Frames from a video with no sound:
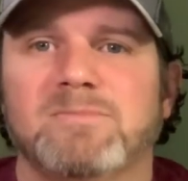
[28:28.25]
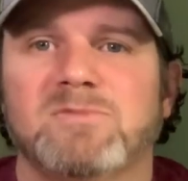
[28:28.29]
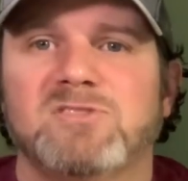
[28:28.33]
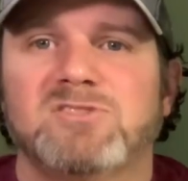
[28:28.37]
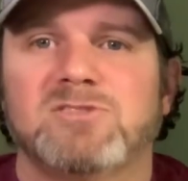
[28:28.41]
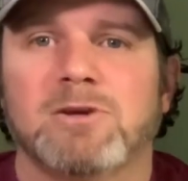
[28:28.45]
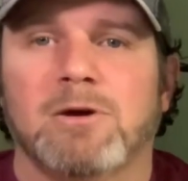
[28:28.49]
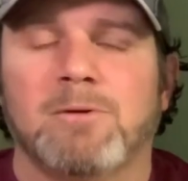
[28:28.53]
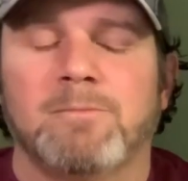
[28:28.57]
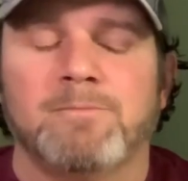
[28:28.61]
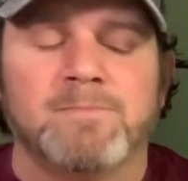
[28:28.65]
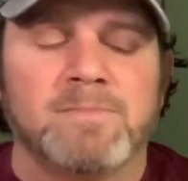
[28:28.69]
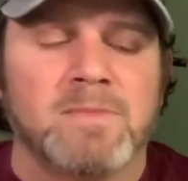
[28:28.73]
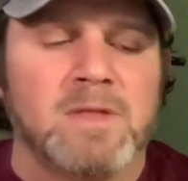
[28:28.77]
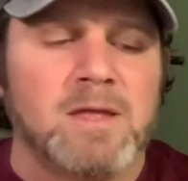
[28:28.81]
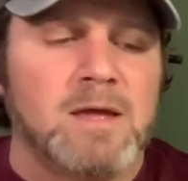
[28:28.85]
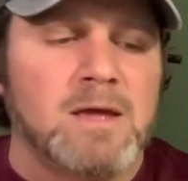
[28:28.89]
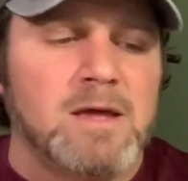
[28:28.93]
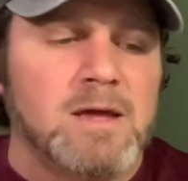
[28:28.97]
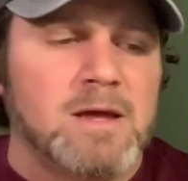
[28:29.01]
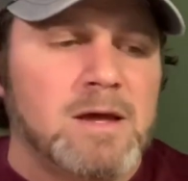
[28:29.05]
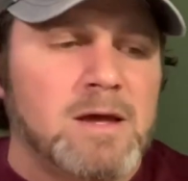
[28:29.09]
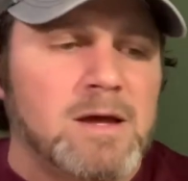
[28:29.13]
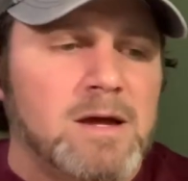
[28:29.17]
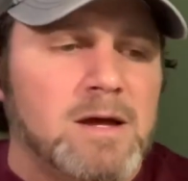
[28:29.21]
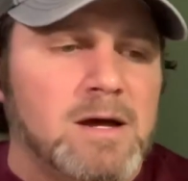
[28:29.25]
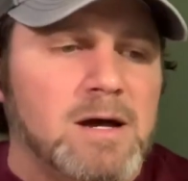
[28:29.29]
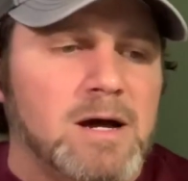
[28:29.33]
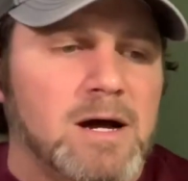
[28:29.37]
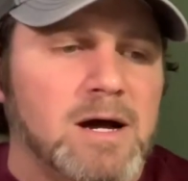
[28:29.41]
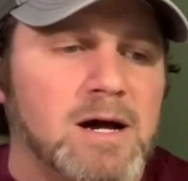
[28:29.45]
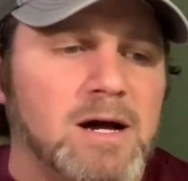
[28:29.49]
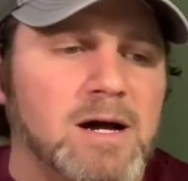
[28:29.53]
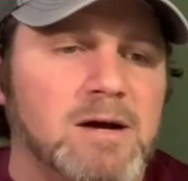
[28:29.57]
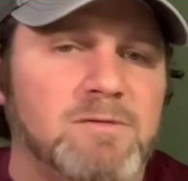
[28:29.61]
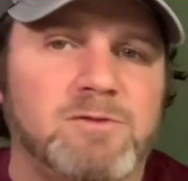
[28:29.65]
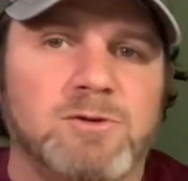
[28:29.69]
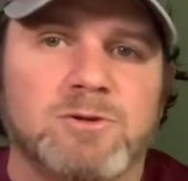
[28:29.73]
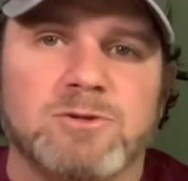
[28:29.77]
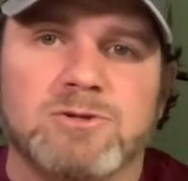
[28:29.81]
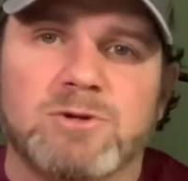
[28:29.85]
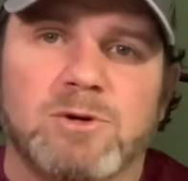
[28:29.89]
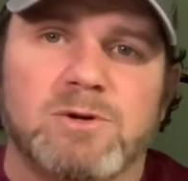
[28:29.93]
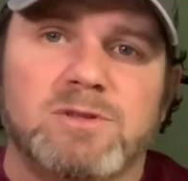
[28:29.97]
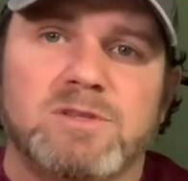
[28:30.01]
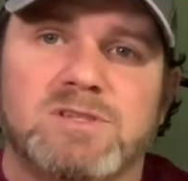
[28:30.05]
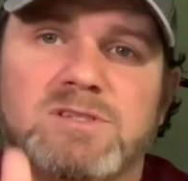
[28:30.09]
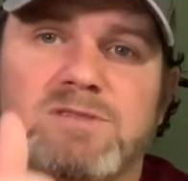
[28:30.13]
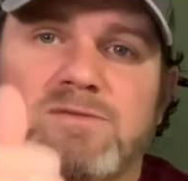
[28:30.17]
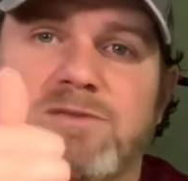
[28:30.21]
So uh, if you
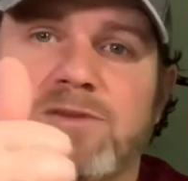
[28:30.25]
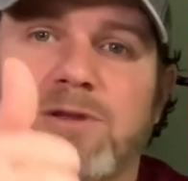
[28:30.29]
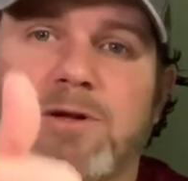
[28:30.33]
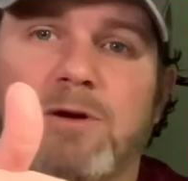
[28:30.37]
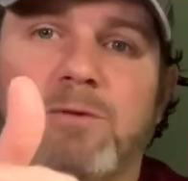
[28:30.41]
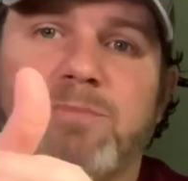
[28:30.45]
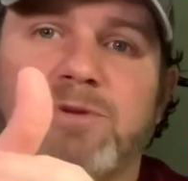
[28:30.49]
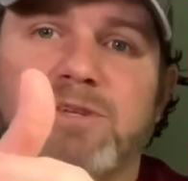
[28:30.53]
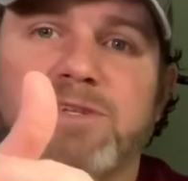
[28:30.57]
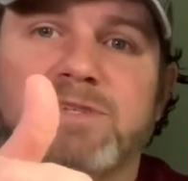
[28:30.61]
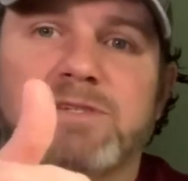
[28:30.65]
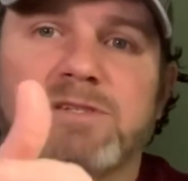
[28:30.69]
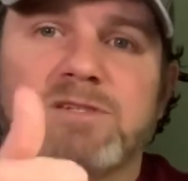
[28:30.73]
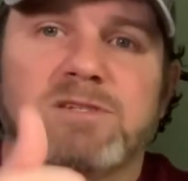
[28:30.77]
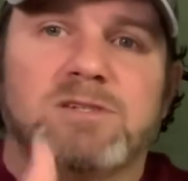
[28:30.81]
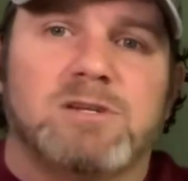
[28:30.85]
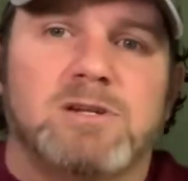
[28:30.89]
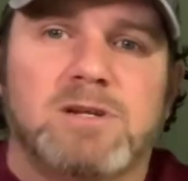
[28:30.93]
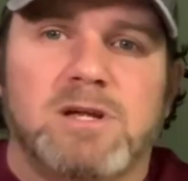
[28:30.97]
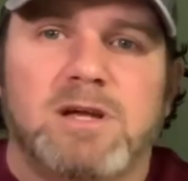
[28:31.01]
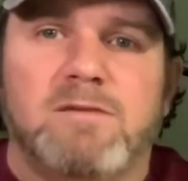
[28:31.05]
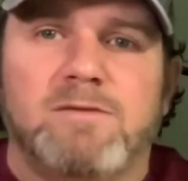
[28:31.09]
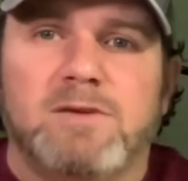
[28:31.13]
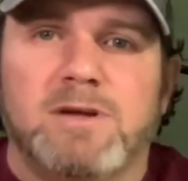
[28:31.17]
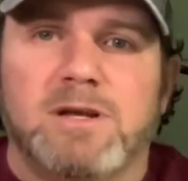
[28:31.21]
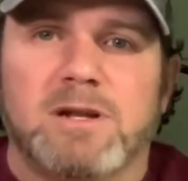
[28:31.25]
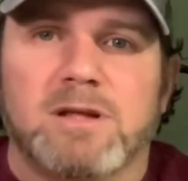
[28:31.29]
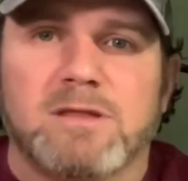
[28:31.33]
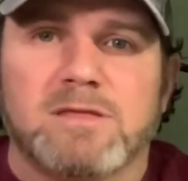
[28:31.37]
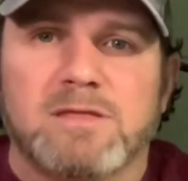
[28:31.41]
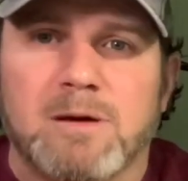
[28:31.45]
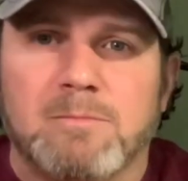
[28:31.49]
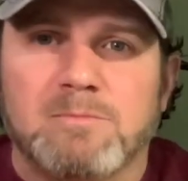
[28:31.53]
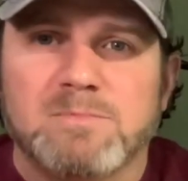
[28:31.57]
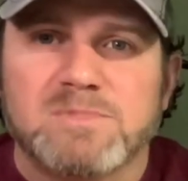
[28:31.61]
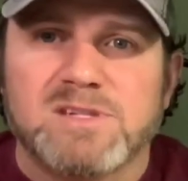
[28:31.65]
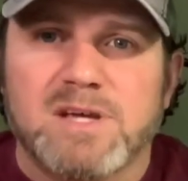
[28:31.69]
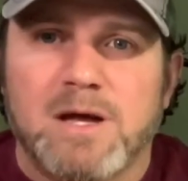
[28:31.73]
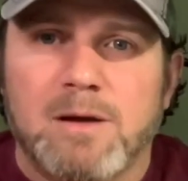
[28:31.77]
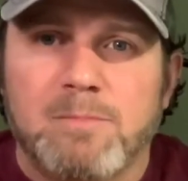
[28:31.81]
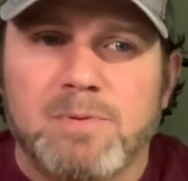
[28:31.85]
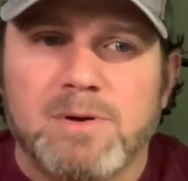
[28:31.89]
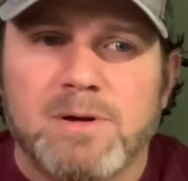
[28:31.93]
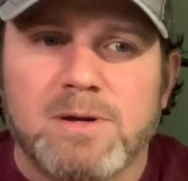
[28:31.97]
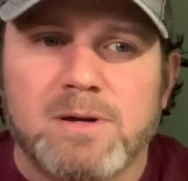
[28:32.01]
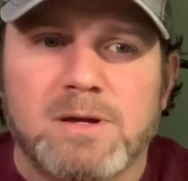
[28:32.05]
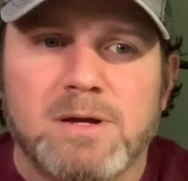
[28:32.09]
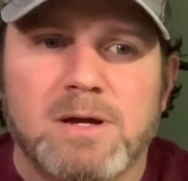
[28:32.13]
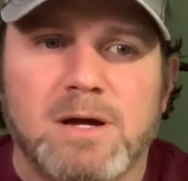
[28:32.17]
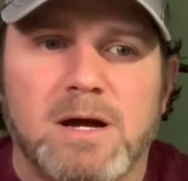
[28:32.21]
enjoyed this video, please consider giving it a thumbs up.
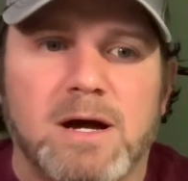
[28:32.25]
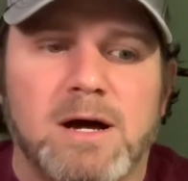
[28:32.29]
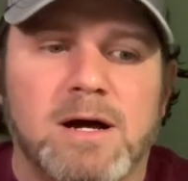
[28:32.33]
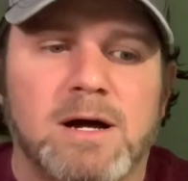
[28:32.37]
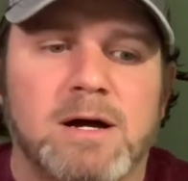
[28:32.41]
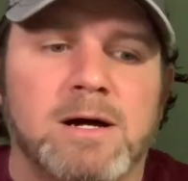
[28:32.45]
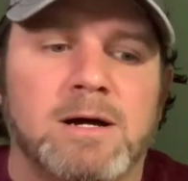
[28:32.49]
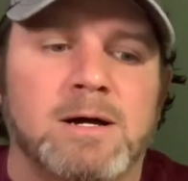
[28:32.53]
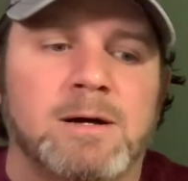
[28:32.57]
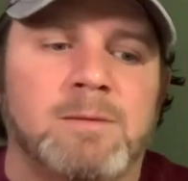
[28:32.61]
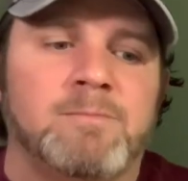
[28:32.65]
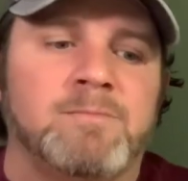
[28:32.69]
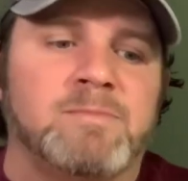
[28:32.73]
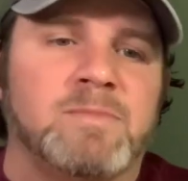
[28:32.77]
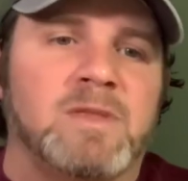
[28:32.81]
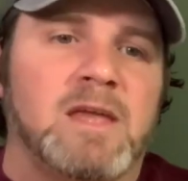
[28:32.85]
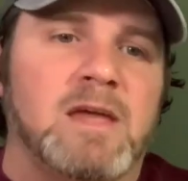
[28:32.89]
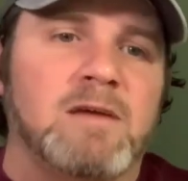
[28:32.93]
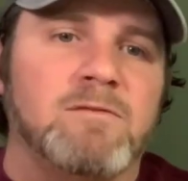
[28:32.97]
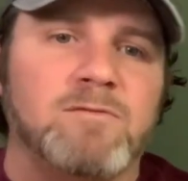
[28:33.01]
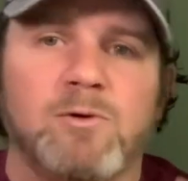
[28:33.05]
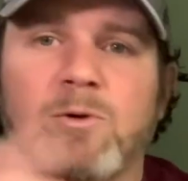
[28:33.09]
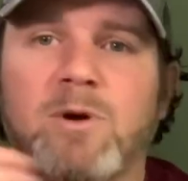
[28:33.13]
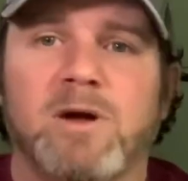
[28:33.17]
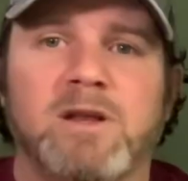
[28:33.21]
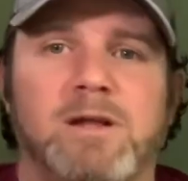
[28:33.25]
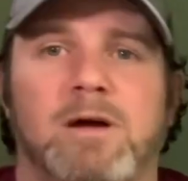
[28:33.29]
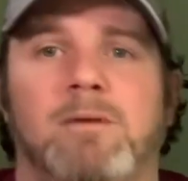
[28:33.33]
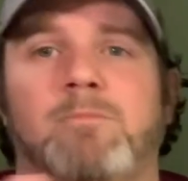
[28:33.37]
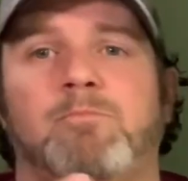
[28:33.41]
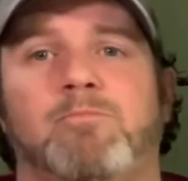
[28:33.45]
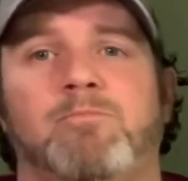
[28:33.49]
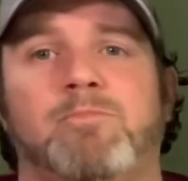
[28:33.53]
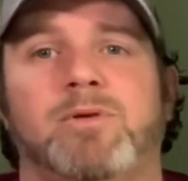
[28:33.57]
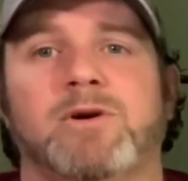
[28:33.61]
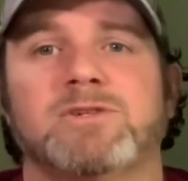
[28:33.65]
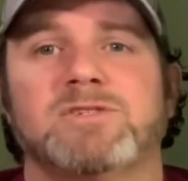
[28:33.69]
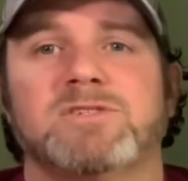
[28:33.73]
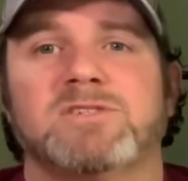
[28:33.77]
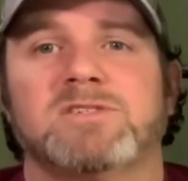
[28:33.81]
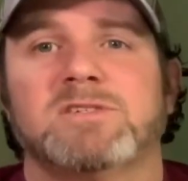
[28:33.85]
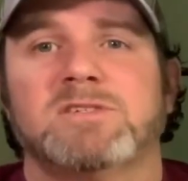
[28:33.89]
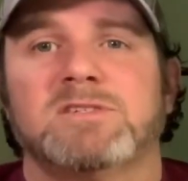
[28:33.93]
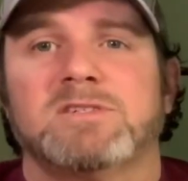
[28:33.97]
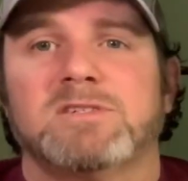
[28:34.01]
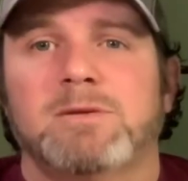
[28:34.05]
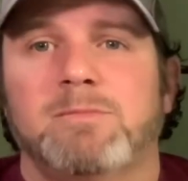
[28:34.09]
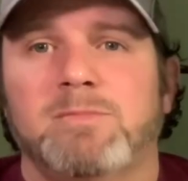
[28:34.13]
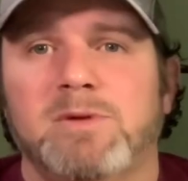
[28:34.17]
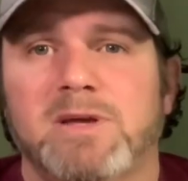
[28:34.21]
Um, if you end up purchasing
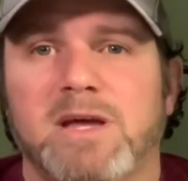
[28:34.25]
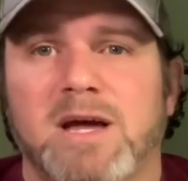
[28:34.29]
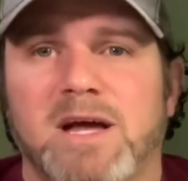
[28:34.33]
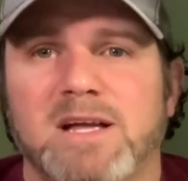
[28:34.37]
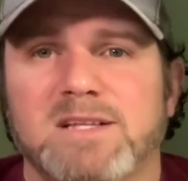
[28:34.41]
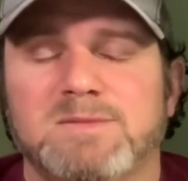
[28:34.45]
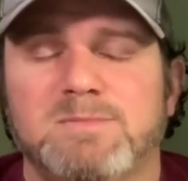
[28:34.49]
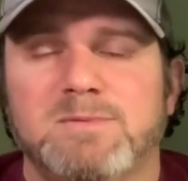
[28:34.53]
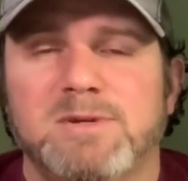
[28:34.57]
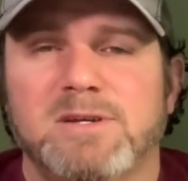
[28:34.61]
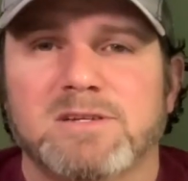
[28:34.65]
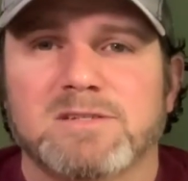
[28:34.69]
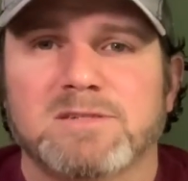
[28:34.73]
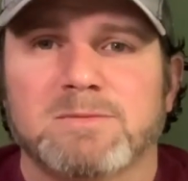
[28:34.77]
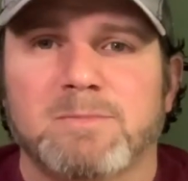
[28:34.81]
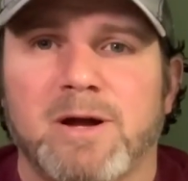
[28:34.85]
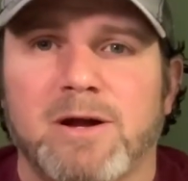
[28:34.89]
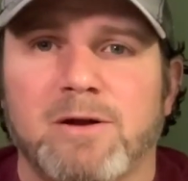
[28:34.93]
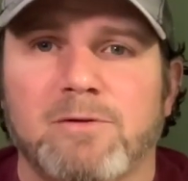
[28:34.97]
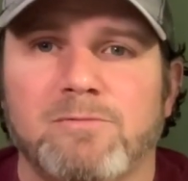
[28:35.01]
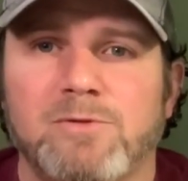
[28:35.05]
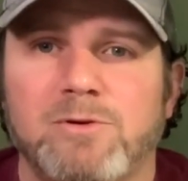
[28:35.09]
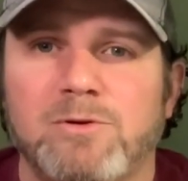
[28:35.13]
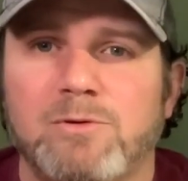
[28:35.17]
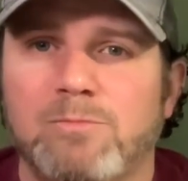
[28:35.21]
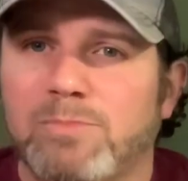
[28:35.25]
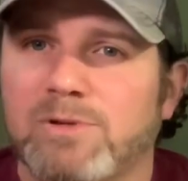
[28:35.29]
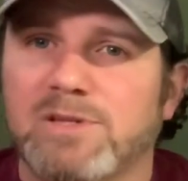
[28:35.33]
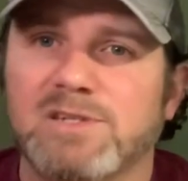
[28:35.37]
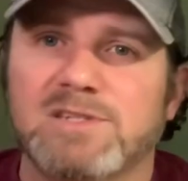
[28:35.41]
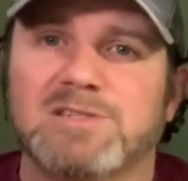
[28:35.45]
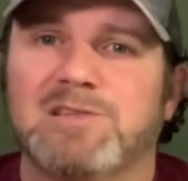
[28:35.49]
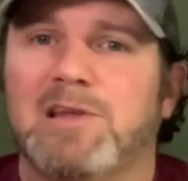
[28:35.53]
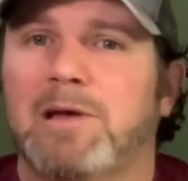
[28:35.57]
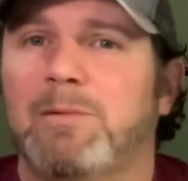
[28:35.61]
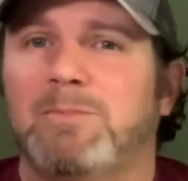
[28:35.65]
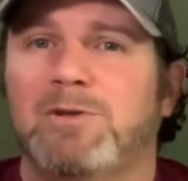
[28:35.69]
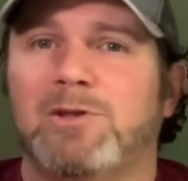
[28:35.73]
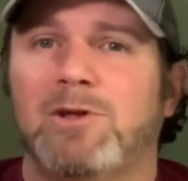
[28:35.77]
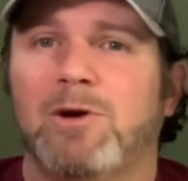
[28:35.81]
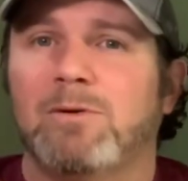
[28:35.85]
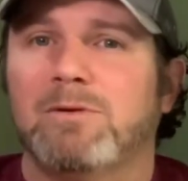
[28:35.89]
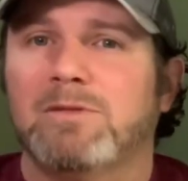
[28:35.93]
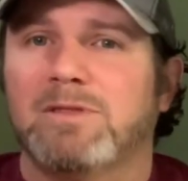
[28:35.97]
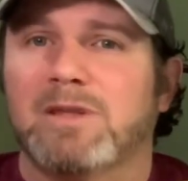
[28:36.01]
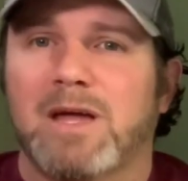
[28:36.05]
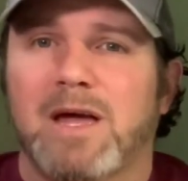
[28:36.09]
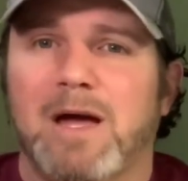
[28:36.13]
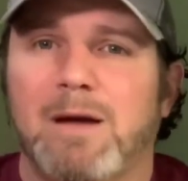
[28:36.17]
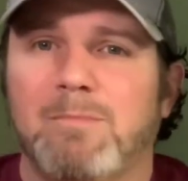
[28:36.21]
Sleeping Gods because of my review, please let me know
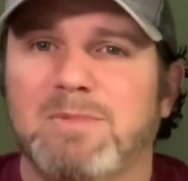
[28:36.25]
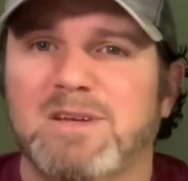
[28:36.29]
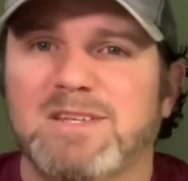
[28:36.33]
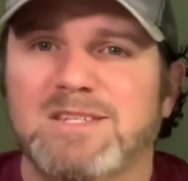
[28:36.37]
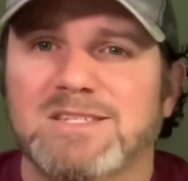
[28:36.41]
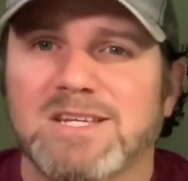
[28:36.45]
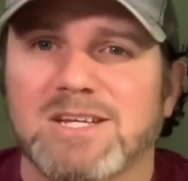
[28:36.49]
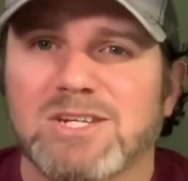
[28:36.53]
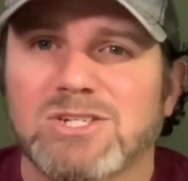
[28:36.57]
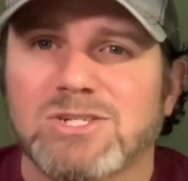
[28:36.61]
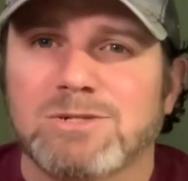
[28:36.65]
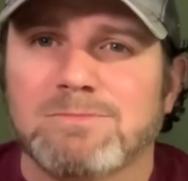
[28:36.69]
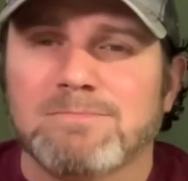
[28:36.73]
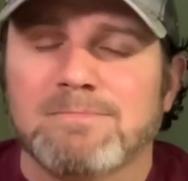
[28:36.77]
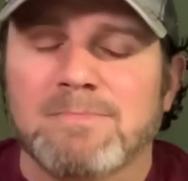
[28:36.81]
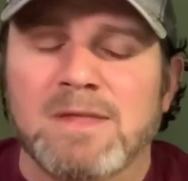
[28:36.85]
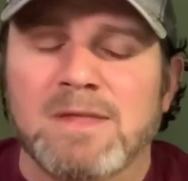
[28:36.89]
in the comment section.